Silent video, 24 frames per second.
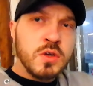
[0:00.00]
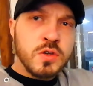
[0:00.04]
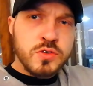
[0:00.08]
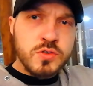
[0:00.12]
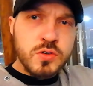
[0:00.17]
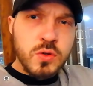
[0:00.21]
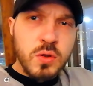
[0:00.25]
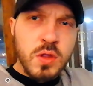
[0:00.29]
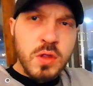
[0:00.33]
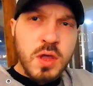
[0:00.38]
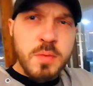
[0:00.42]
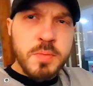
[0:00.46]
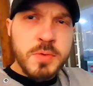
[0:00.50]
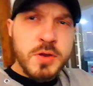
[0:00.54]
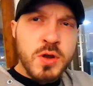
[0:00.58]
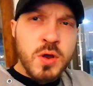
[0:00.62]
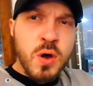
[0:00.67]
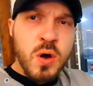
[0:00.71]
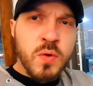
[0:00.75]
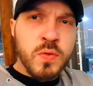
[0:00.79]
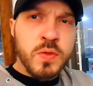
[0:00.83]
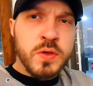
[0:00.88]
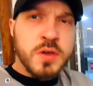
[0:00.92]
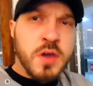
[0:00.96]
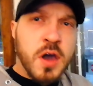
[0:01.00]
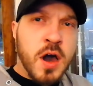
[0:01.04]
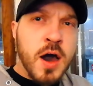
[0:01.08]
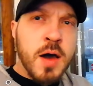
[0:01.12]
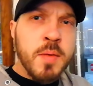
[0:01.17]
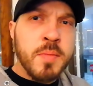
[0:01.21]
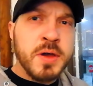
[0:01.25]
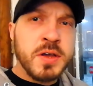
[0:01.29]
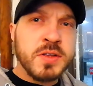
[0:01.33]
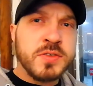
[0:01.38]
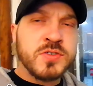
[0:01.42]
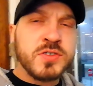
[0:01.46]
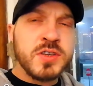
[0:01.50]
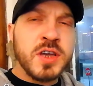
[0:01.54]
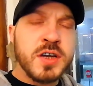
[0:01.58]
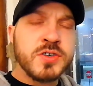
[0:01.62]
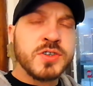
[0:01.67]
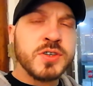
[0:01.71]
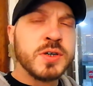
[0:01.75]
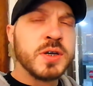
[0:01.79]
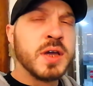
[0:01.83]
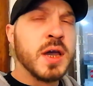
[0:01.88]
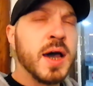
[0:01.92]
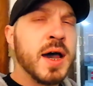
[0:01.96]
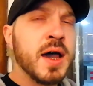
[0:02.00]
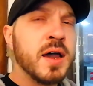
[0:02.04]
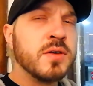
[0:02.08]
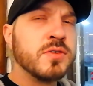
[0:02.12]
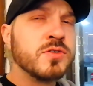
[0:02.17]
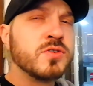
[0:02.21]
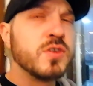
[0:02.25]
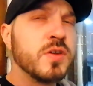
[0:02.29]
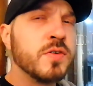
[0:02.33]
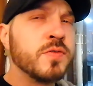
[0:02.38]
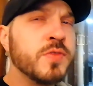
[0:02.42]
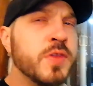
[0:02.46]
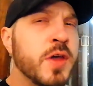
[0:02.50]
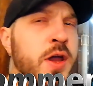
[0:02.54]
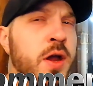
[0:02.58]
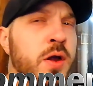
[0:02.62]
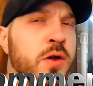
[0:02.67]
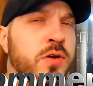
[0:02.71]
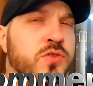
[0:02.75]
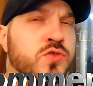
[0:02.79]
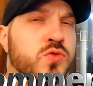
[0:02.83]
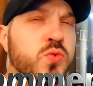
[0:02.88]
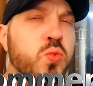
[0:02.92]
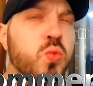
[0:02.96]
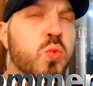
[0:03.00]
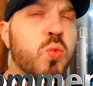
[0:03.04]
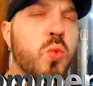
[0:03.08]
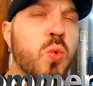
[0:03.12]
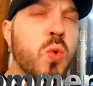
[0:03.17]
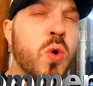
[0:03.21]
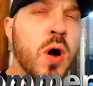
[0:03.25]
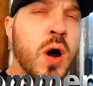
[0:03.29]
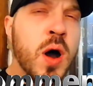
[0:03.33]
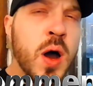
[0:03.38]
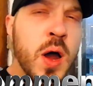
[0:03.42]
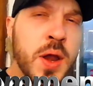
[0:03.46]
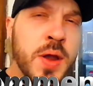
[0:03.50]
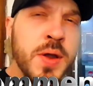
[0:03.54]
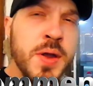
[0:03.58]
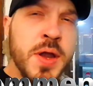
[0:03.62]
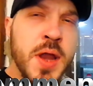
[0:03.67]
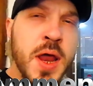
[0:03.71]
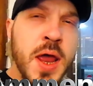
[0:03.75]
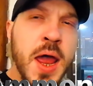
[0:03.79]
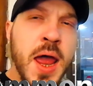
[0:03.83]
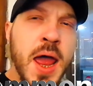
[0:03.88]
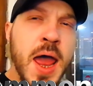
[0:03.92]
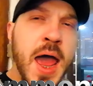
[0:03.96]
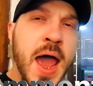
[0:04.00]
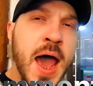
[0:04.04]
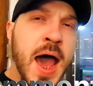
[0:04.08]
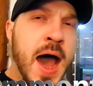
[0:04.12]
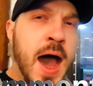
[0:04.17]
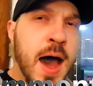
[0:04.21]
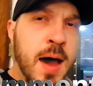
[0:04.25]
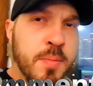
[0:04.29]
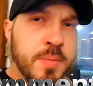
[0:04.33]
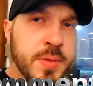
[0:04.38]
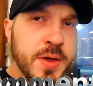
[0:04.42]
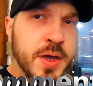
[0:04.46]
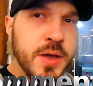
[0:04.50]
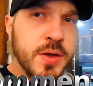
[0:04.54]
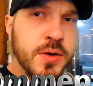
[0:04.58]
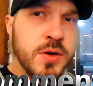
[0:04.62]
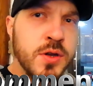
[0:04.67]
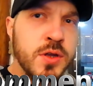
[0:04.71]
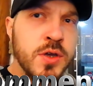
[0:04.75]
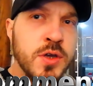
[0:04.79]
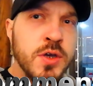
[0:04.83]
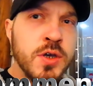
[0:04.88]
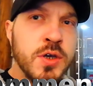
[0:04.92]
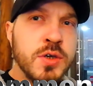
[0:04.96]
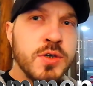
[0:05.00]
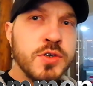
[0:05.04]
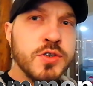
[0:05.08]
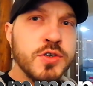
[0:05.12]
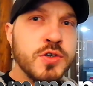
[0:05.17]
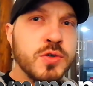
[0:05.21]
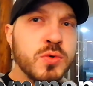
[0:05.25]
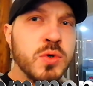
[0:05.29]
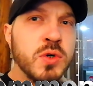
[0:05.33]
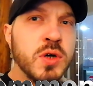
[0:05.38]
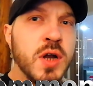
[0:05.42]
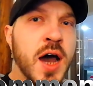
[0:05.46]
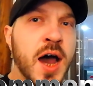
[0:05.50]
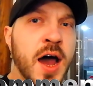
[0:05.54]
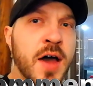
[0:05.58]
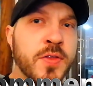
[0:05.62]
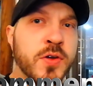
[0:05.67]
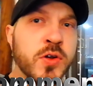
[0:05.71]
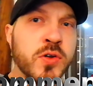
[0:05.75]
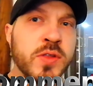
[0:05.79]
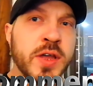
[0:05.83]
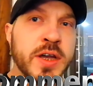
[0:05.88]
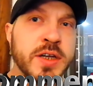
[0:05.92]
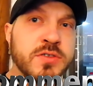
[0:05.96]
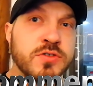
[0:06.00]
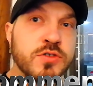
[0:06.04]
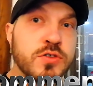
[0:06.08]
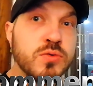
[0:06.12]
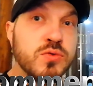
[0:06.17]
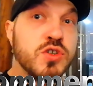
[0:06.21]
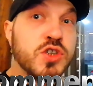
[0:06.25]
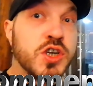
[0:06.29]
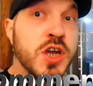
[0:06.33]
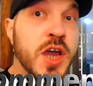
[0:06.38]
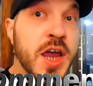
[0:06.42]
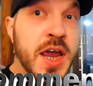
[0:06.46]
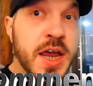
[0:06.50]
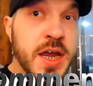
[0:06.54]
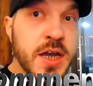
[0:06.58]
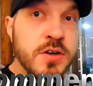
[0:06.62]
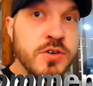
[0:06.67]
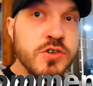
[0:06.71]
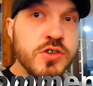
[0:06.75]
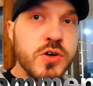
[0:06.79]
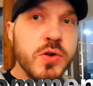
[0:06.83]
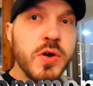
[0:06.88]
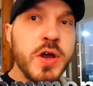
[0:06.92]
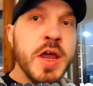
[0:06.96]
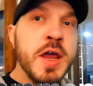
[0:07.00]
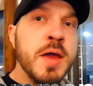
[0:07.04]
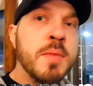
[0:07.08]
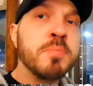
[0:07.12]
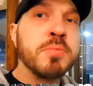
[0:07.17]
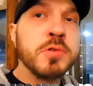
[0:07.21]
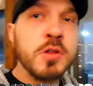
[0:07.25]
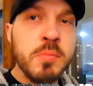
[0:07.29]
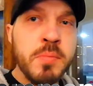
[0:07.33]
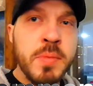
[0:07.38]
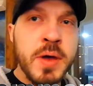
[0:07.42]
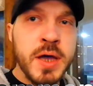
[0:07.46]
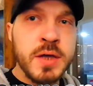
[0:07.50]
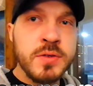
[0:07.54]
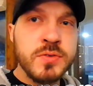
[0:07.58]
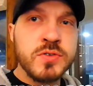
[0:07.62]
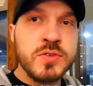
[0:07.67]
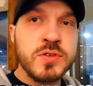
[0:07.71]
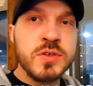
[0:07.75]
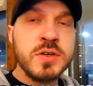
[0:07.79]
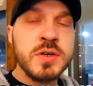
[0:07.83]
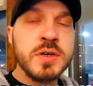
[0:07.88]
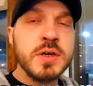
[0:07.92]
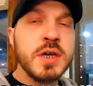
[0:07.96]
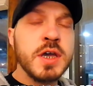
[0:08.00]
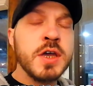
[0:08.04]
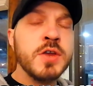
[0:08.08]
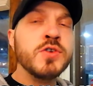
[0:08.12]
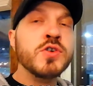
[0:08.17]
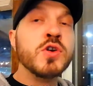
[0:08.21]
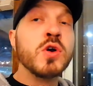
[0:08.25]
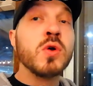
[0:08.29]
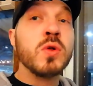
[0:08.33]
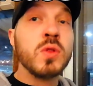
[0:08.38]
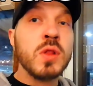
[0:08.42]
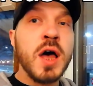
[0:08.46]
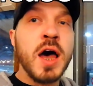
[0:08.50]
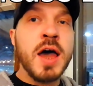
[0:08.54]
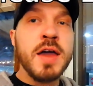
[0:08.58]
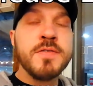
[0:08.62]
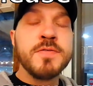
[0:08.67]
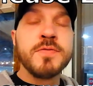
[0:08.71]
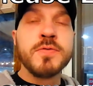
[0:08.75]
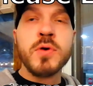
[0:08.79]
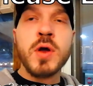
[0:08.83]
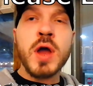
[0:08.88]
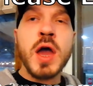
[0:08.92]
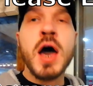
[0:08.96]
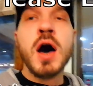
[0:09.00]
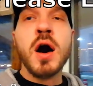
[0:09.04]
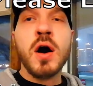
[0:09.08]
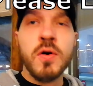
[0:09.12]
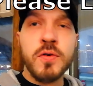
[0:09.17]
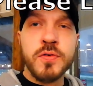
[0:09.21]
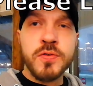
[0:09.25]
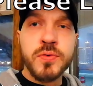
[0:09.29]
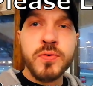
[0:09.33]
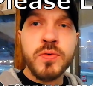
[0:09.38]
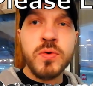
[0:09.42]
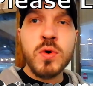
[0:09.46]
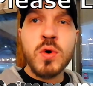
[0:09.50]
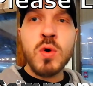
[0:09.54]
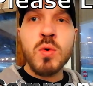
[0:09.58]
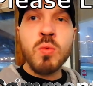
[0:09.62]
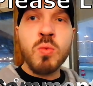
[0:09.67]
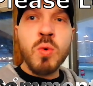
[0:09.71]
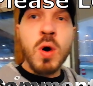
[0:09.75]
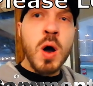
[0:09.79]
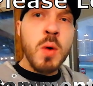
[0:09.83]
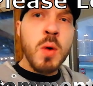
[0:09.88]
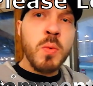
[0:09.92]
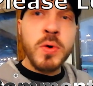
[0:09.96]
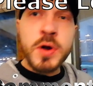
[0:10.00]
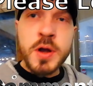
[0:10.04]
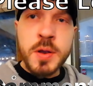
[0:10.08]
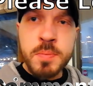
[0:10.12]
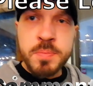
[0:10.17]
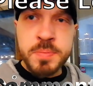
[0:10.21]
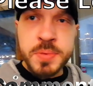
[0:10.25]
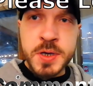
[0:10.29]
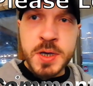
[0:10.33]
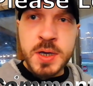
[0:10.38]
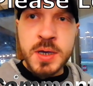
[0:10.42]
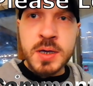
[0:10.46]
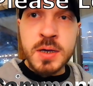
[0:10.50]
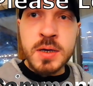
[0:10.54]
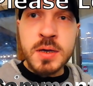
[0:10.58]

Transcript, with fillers: So let me know in the comments section, guys, if there is one habit you would either like to change or implement in your life for health, what would it be?